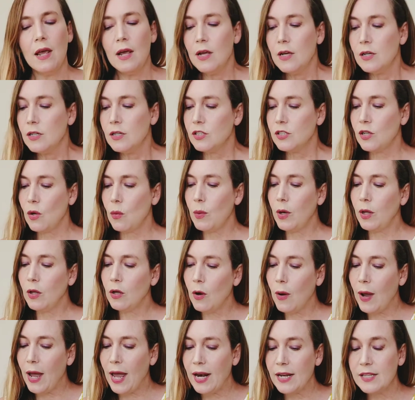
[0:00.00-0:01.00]
So we'll go
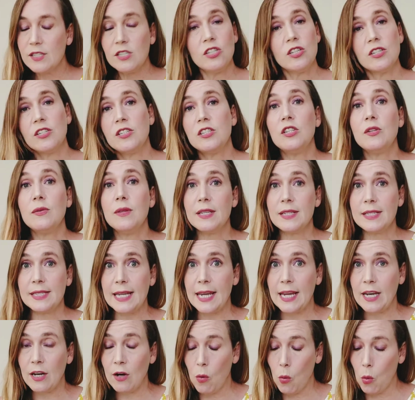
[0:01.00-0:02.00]
ahead and just do this
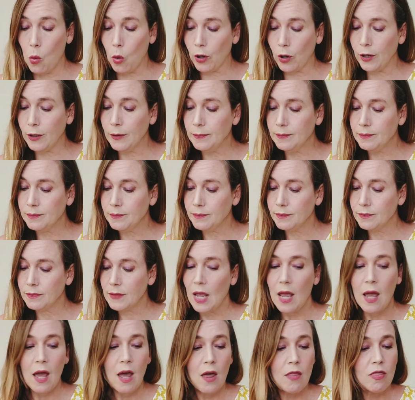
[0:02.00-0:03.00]
in order.
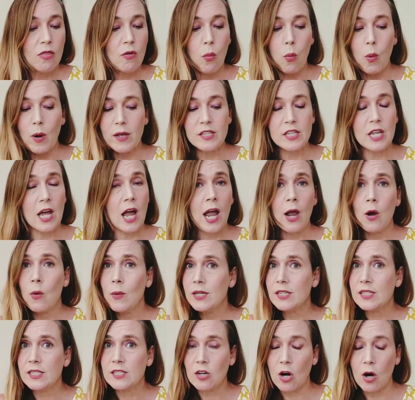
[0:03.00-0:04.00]
The one that I
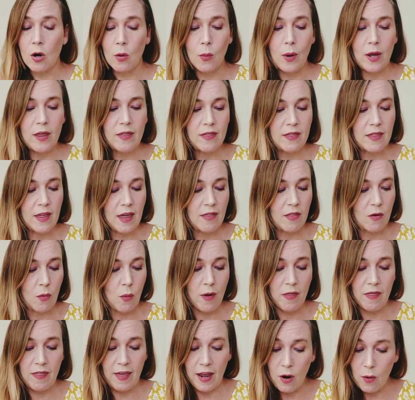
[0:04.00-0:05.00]
always start with, and the
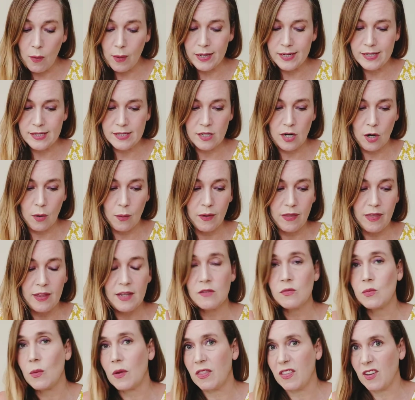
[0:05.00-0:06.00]
one they always start with,
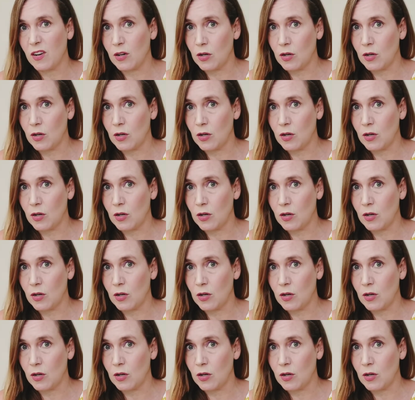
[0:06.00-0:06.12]
is what they're